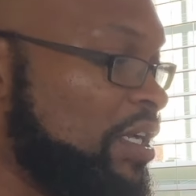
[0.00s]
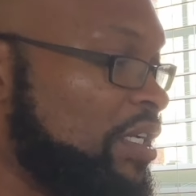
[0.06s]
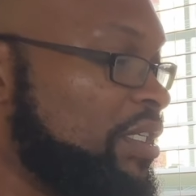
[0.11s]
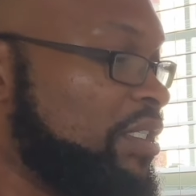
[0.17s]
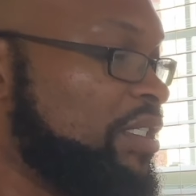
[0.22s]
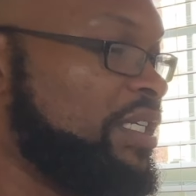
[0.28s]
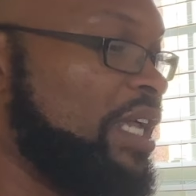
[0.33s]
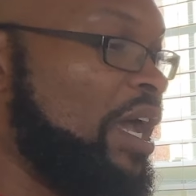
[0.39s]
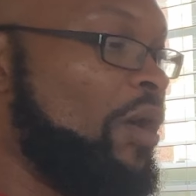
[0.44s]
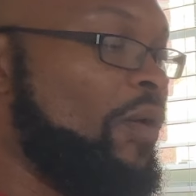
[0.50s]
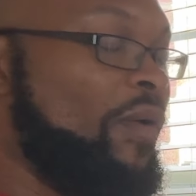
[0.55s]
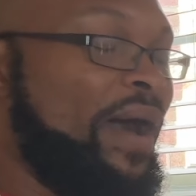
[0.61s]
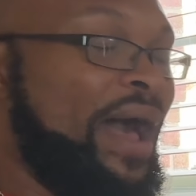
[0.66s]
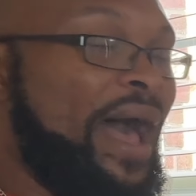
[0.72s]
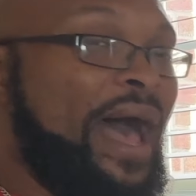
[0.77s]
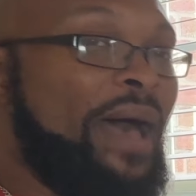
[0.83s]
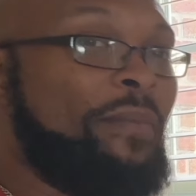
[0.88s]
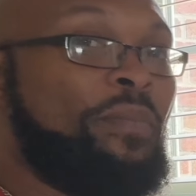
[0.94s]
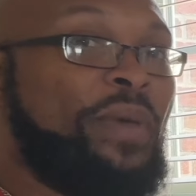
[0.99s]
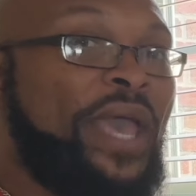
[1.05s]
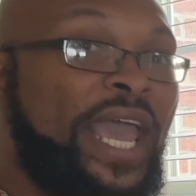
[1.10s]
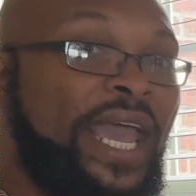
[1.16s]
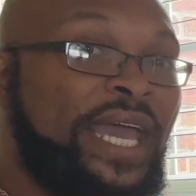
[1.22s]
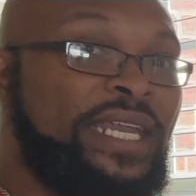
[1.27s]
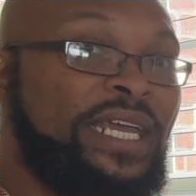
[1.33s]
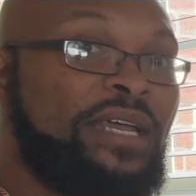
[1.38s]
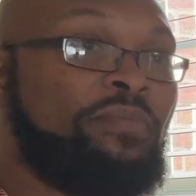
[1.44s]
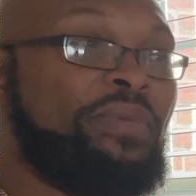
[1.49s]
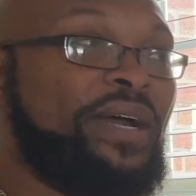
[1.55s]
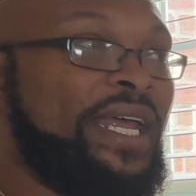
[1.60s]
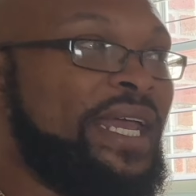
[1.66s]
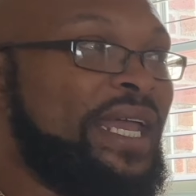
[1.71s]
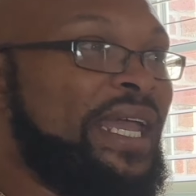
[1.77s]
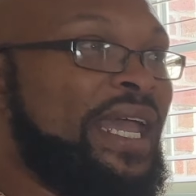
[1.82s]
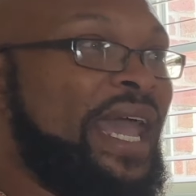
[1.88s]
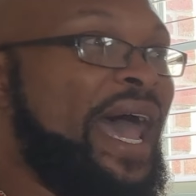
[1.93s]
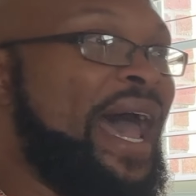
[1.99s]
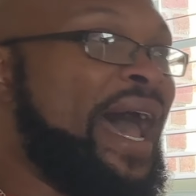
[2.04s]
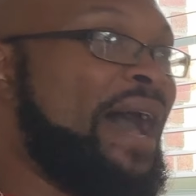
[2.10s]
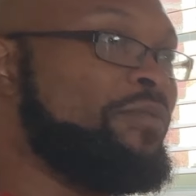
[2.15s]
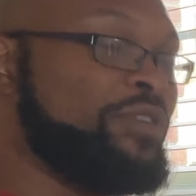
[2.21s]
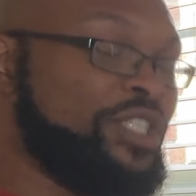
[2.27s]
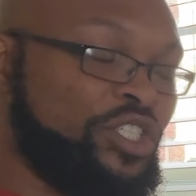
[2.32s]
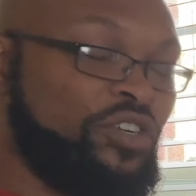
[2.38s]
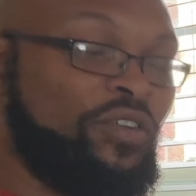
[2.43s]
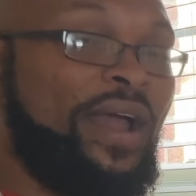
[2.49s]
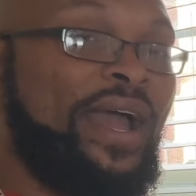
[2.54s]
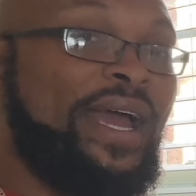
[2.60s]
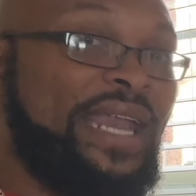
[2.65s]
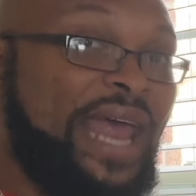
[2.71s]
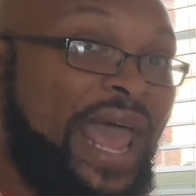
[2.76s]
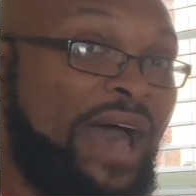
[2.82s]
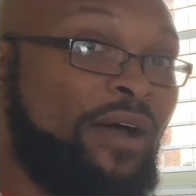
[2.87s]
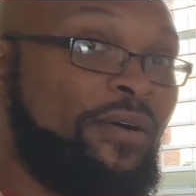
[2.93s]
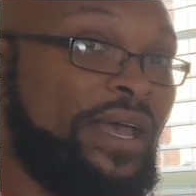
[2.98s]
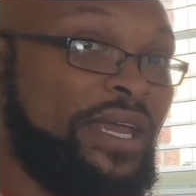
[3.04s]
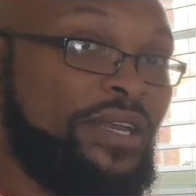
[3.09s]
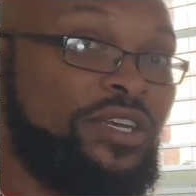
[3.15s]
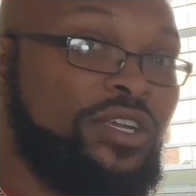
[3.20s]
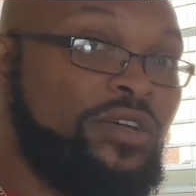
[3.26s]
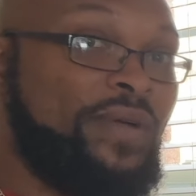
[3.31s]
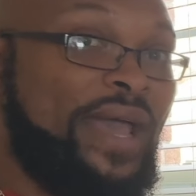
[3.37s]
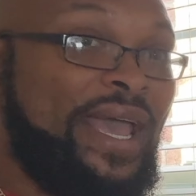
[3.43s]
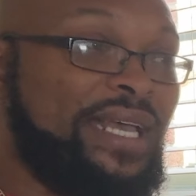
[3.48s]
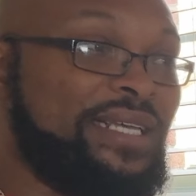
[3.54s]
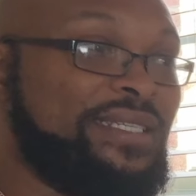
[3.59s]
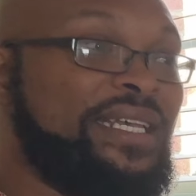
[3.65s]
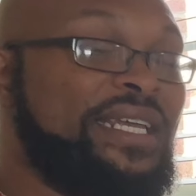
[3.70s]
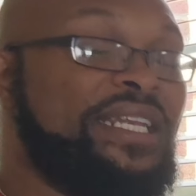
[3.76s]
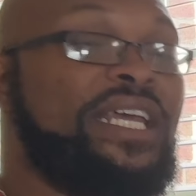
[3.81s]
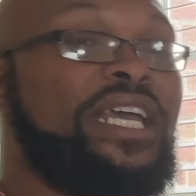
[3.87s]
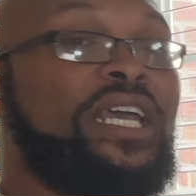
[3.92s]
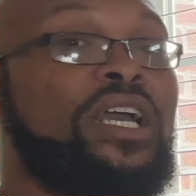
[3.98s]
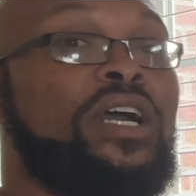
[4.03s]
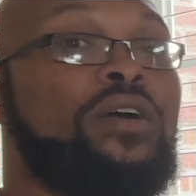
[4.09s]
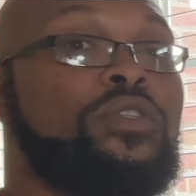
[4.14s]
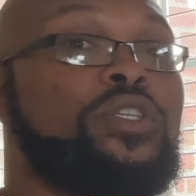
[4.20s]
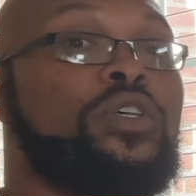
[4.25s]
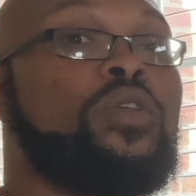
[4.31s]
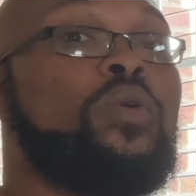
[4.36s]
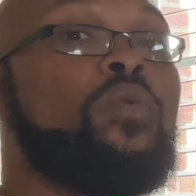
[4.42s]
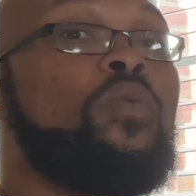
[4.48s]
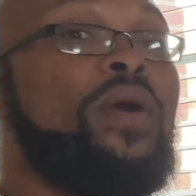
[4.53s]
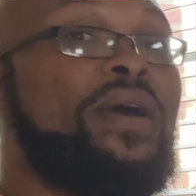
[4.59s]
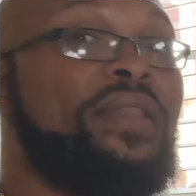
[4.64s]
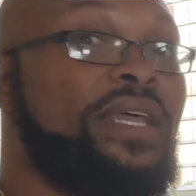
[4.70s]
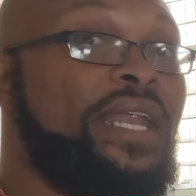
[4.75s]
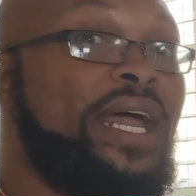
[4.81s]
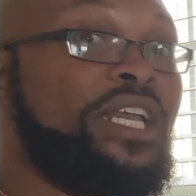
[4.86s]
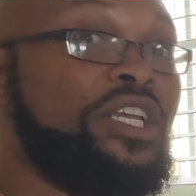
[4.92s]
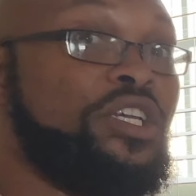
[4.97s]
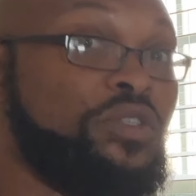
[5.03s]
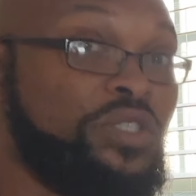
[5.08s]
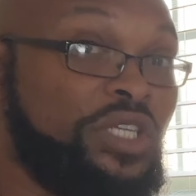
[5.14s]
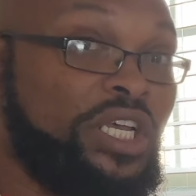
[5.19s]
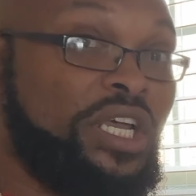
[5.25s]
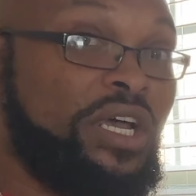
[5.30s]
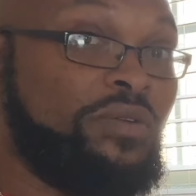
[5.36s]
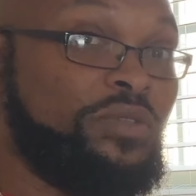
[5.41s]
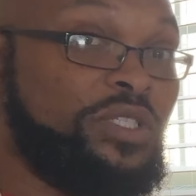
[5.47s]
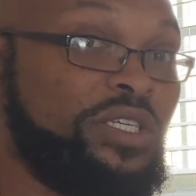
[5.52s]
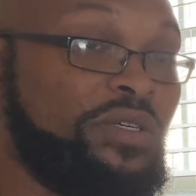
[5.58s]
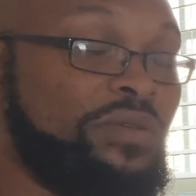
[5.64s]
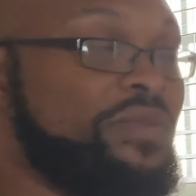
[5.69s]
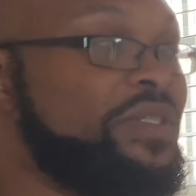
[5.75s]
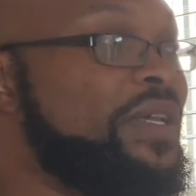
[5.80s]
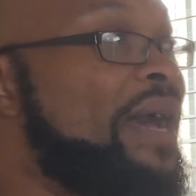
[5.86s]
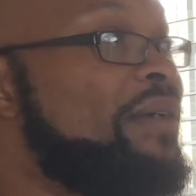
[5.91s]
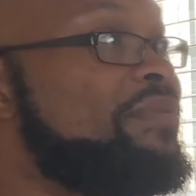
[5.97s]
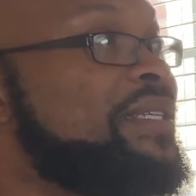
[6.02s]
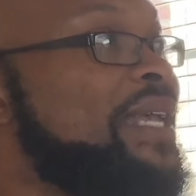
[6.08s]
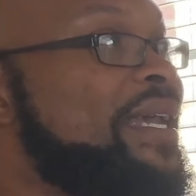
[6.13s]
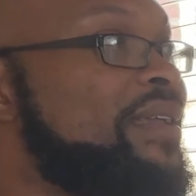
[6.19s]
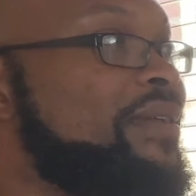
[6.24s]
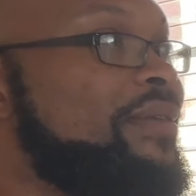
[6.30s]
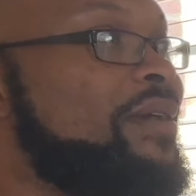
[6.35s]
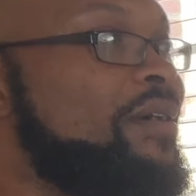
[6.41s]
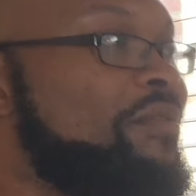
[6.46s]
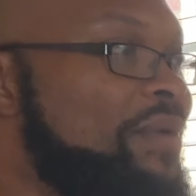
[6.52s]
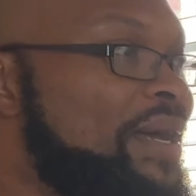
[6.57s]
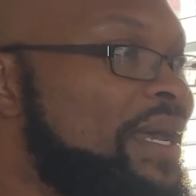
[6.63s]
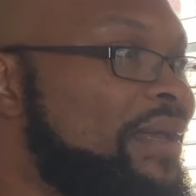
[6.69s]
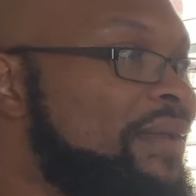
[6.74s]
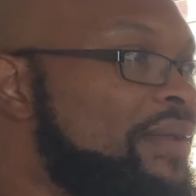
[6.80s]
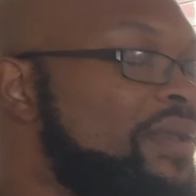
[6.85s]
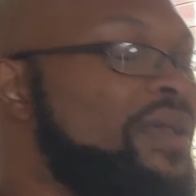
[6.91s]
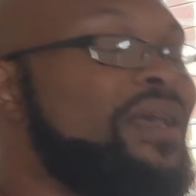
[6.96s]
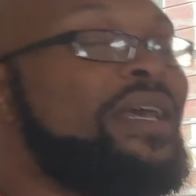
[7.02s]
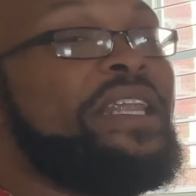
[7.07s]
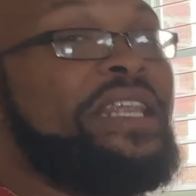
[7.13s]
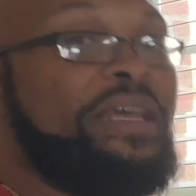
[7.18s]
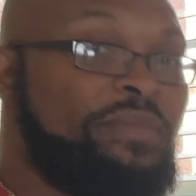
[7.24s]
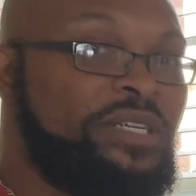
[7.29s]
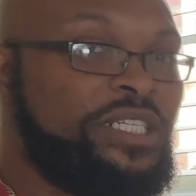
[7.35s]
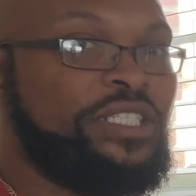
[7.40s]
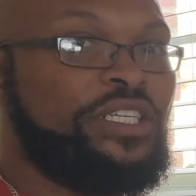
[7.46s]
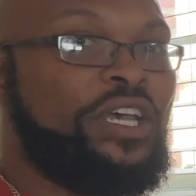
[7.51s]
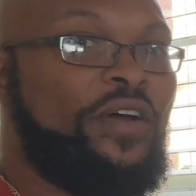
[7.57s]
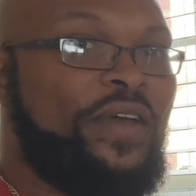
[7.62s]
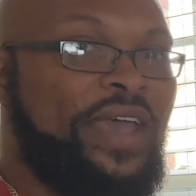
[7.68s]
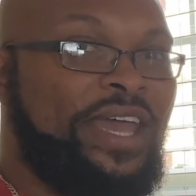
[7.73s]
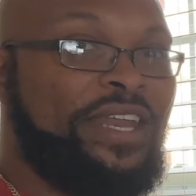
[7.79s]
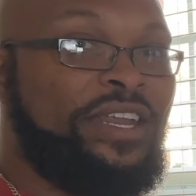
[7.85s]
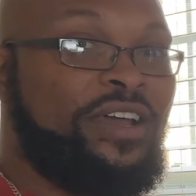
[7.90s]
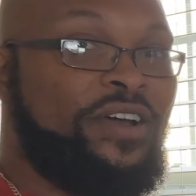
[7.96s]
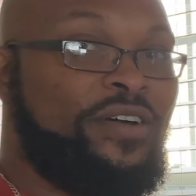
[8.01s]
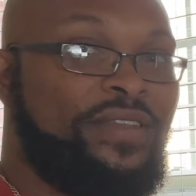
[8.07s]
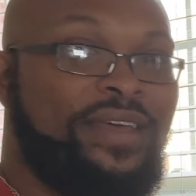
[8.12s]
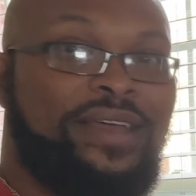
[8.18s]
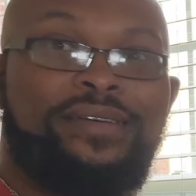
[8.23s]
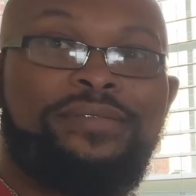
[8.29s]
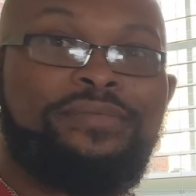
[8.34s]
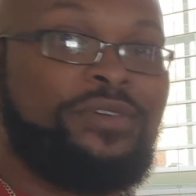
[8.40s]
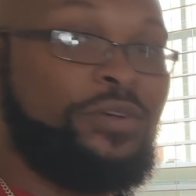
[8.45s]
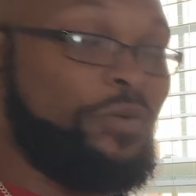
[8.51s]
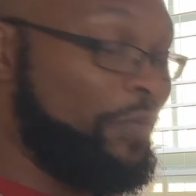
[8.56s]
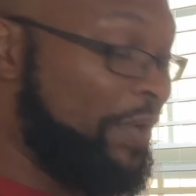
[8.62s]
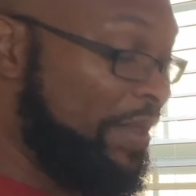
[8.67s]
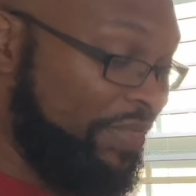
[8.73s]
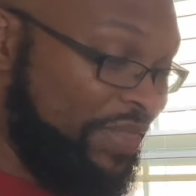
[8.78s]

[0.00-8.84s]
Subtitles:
So I panicked, but I was trying out a new Ace and didn't go to the one that I usually go to. So I was like, you know what? Let me just go ahead and go there. Went